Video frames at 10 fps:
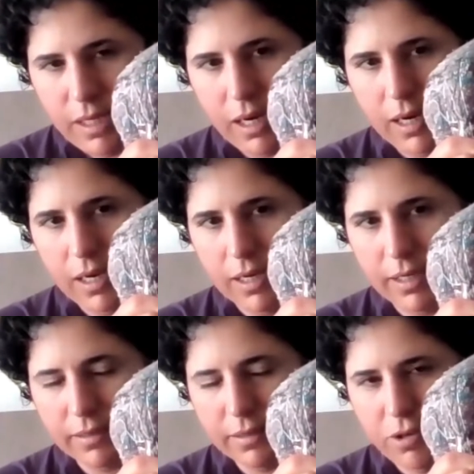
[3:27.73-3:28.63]

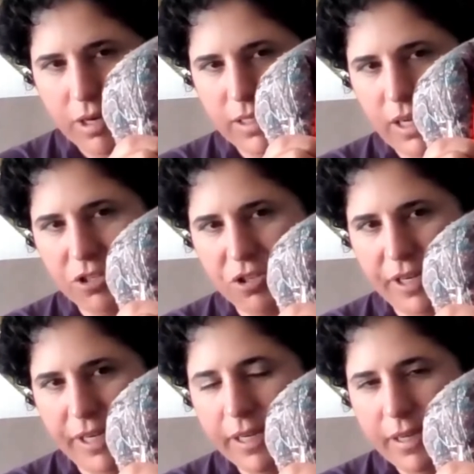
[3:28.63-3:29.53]
cross
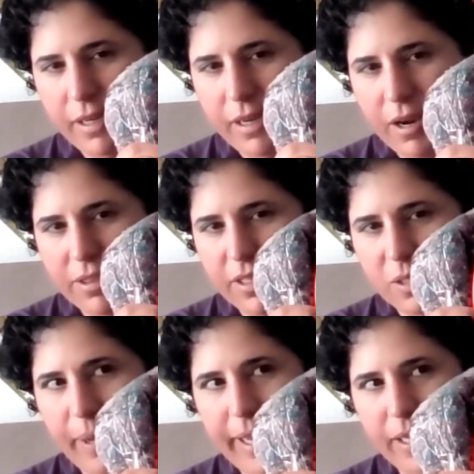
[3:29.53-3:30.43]
country on this
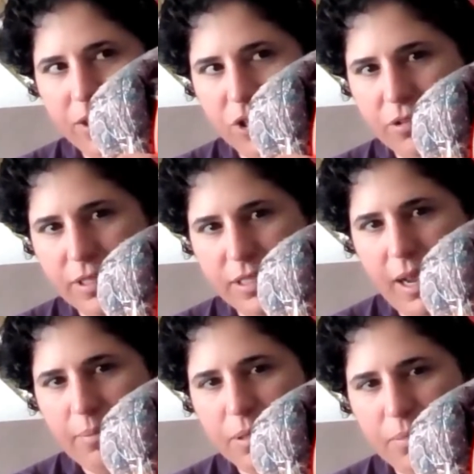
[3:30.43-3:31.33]
page, or this
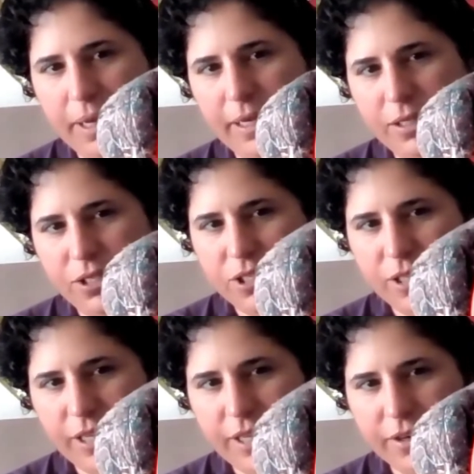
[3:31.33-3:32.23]
top of the page
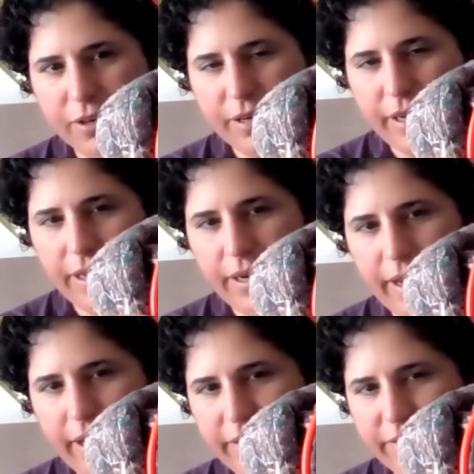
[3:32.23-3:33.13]
here, and
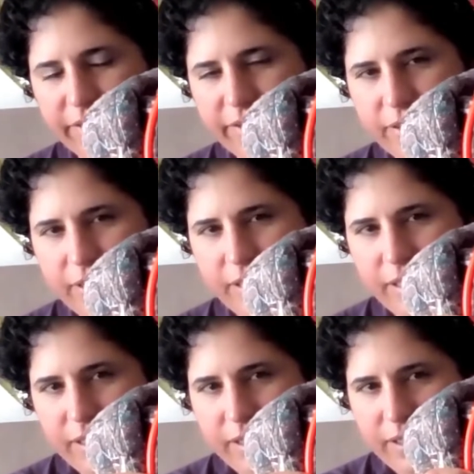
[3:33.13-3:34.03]
have
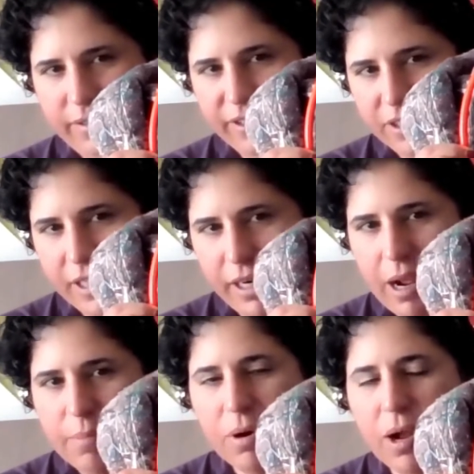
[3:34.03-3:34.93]
filled in a
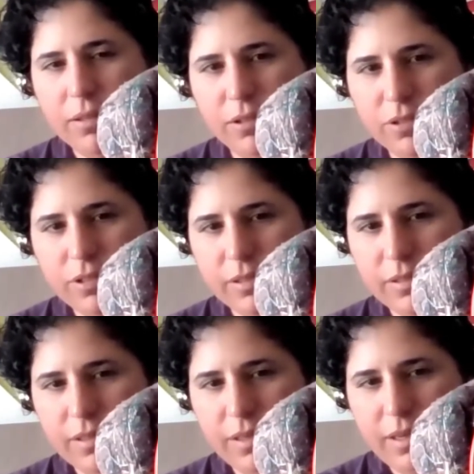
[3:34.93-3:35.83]
couple
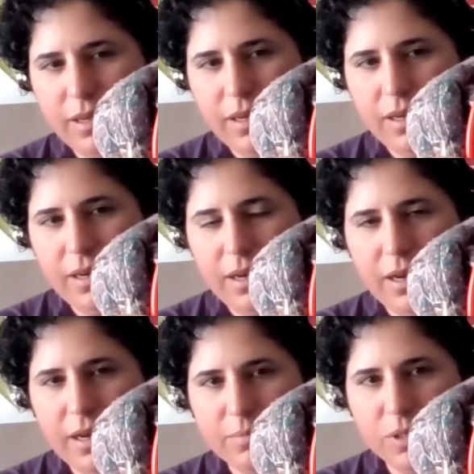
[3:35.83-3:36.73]
colors.
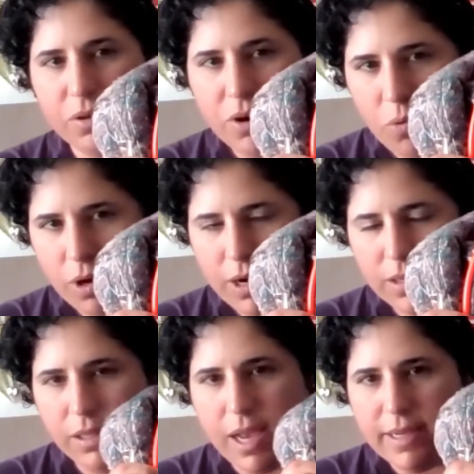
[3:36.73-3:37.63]
So no work on
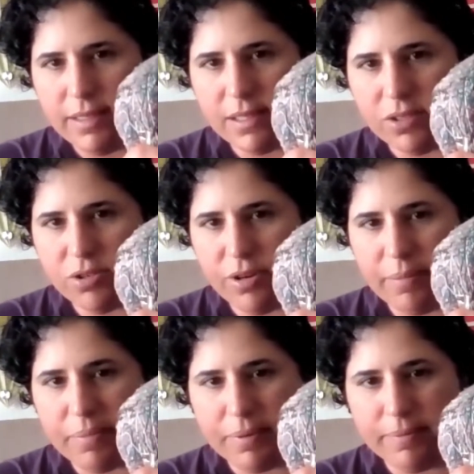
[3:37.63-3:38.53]
the lions this trip,